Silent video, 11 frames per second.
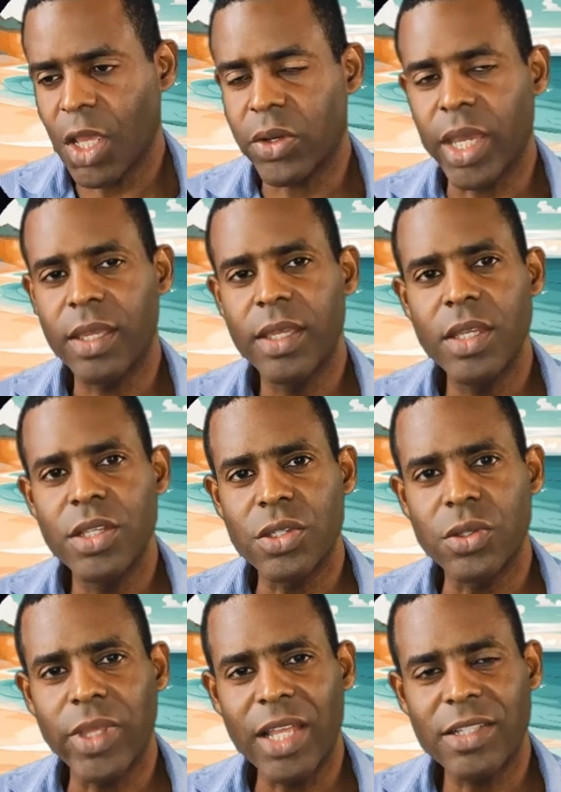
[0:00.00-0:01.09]
Okay,
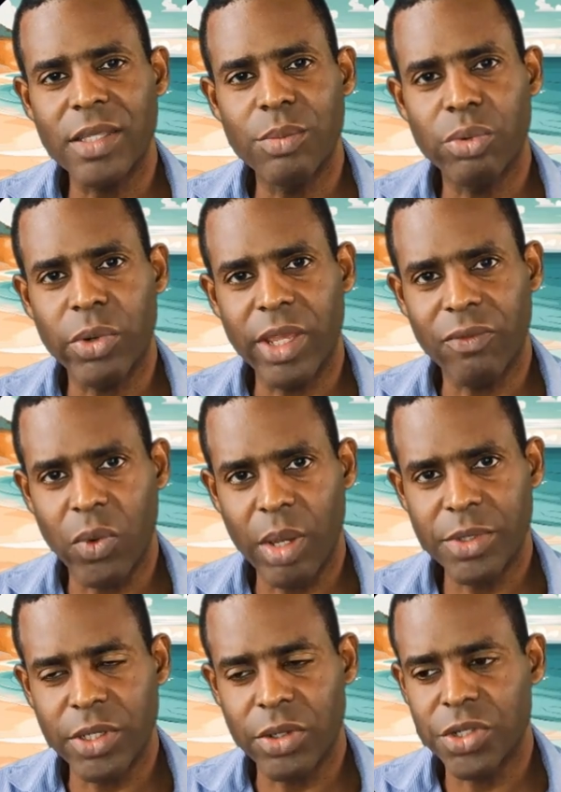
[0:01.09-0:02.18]
so that's the Brave
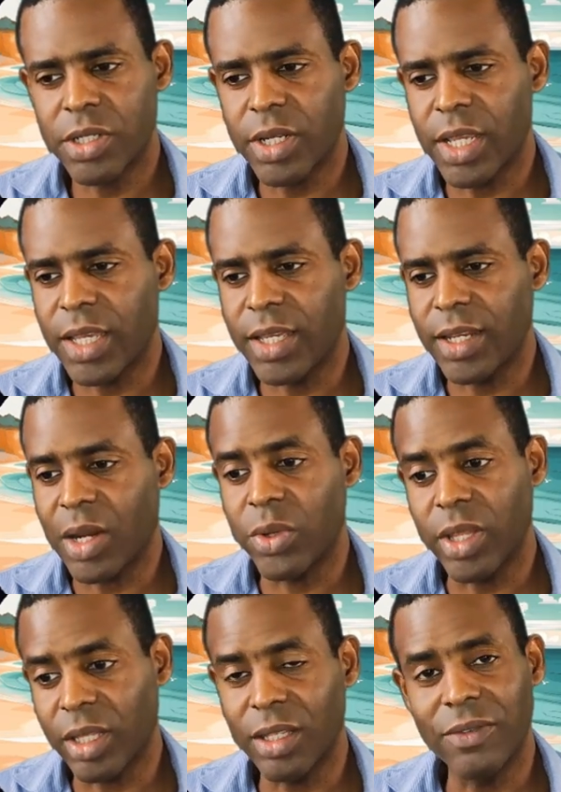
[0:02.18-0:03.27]
web search, and I
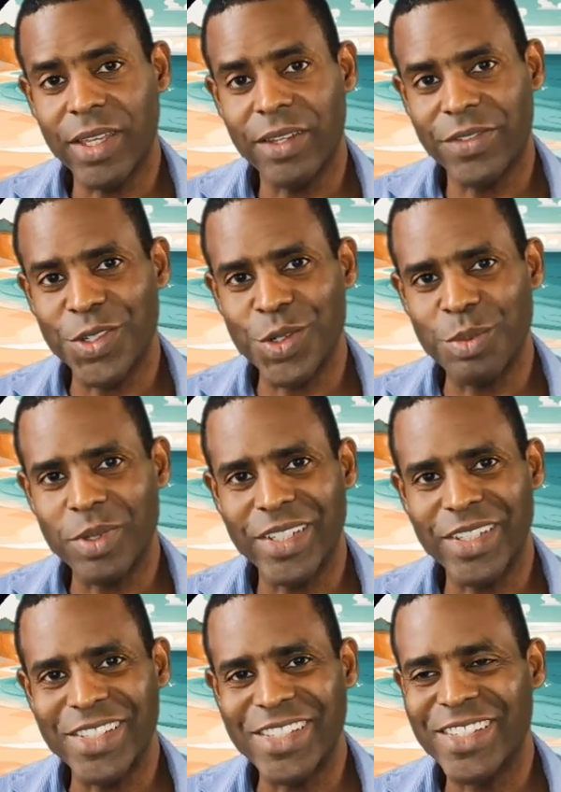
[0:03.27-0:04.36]
really love that feature
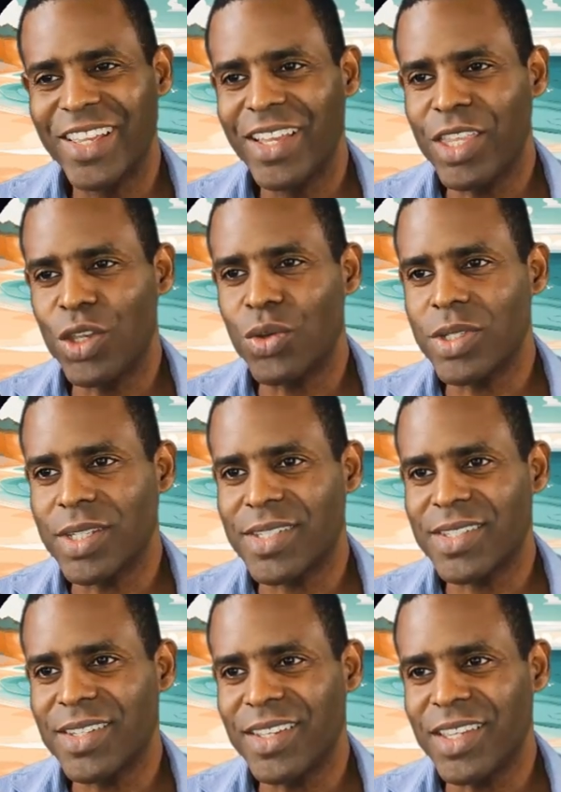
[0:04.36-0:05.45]
because you can
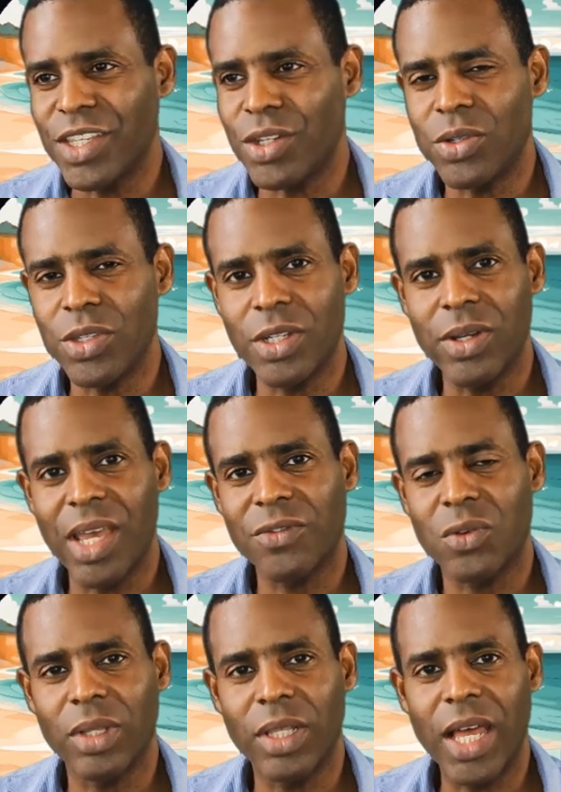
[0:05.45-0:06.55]
just, you know, you don't have
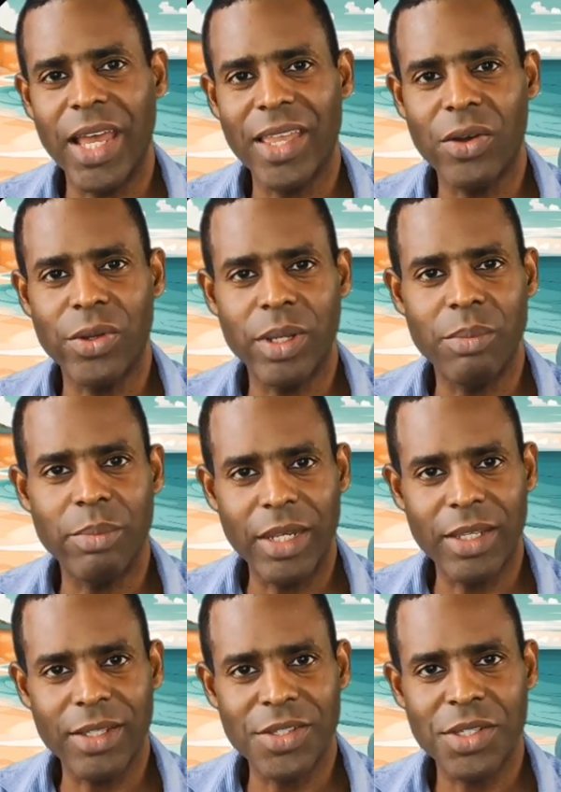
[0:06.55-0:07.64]
to rely on
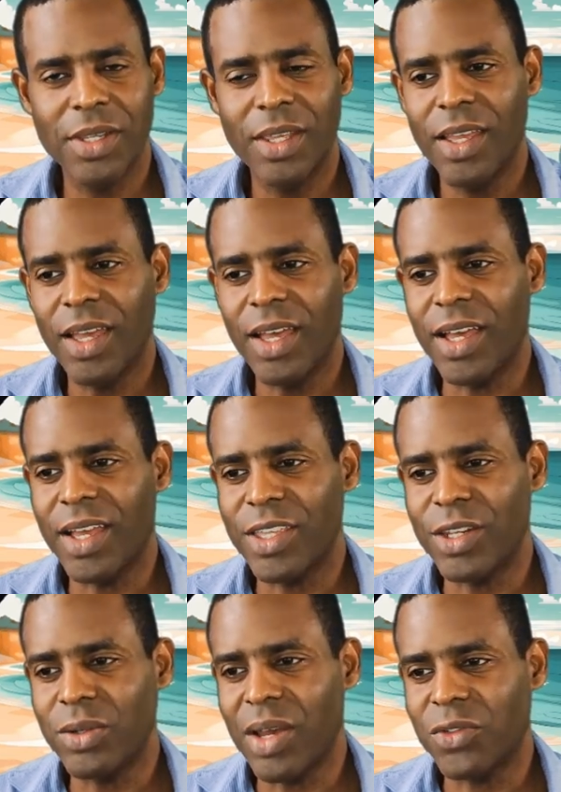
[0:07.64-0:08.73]
embeddings uh, you
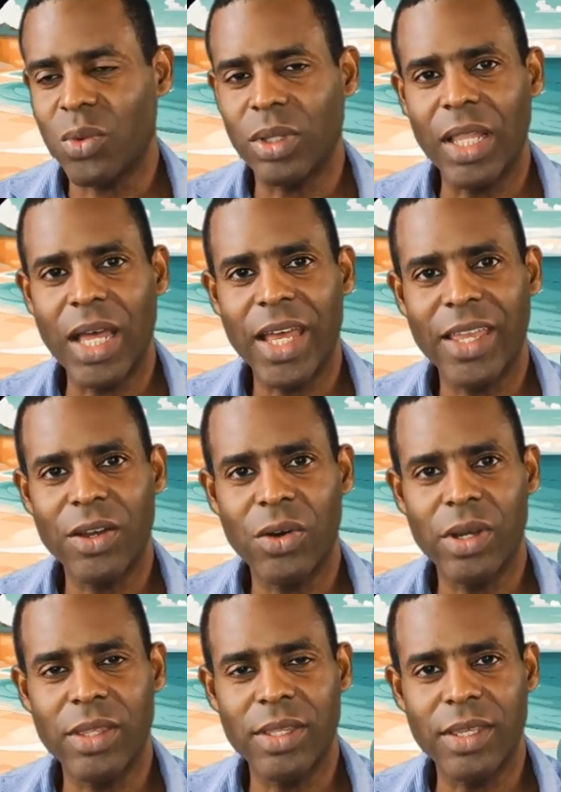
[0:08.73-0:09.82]
don't have to rely
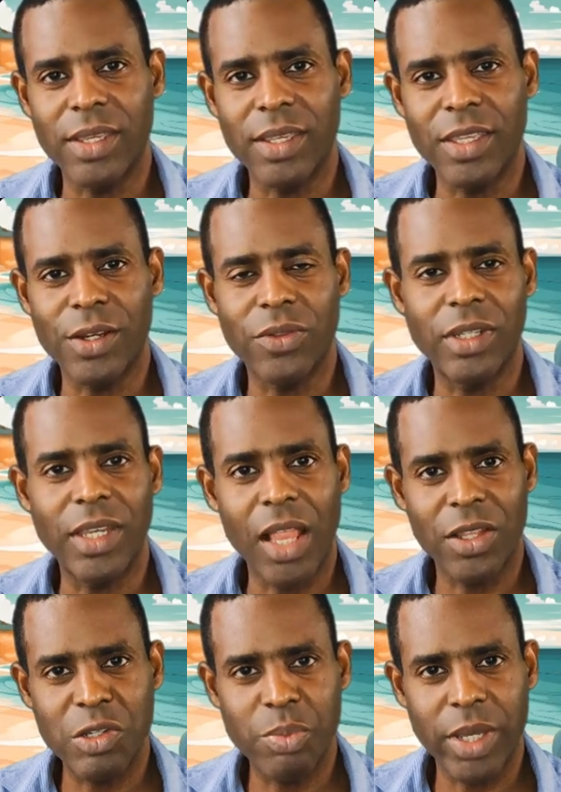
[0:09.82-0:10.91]
on the you know the
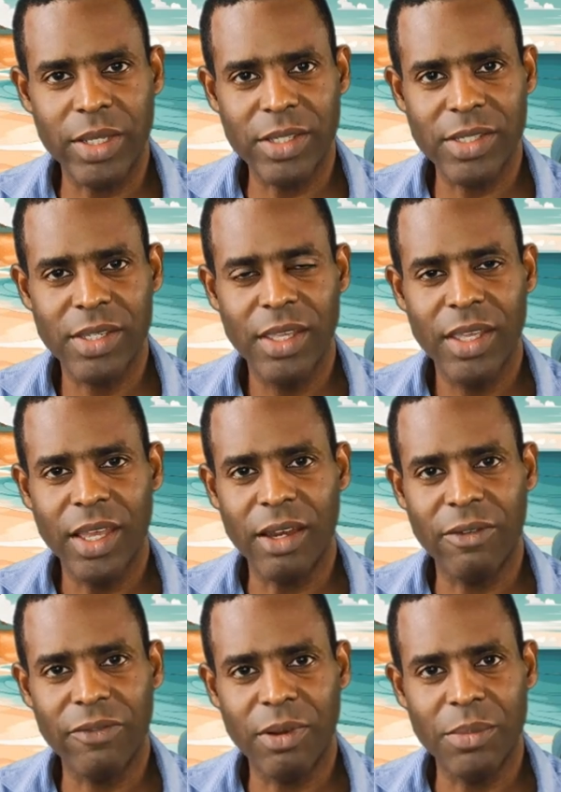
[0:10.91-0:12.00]
knowledge base
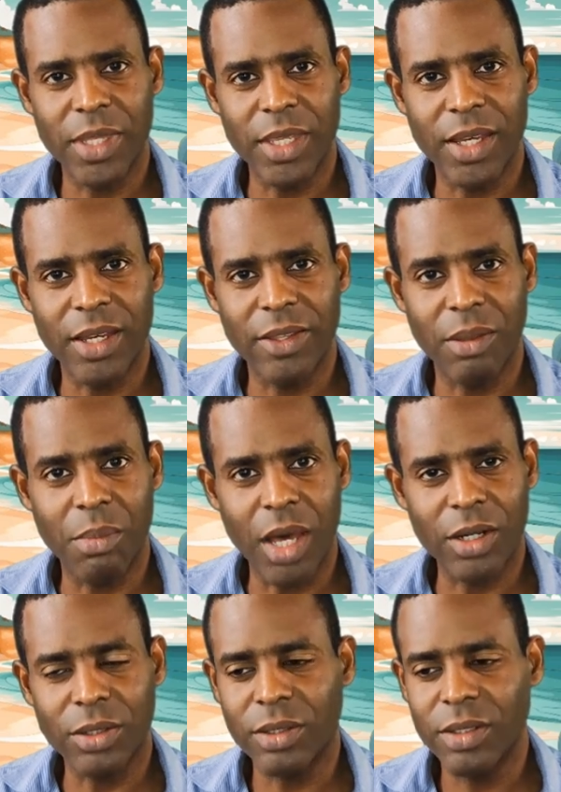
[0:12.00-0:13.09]
uh, from the uh, the
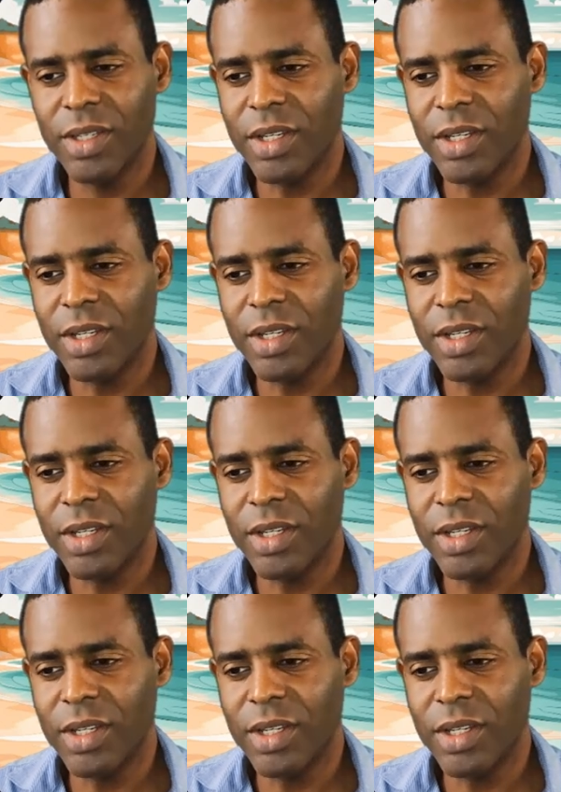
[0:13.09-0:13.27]
model.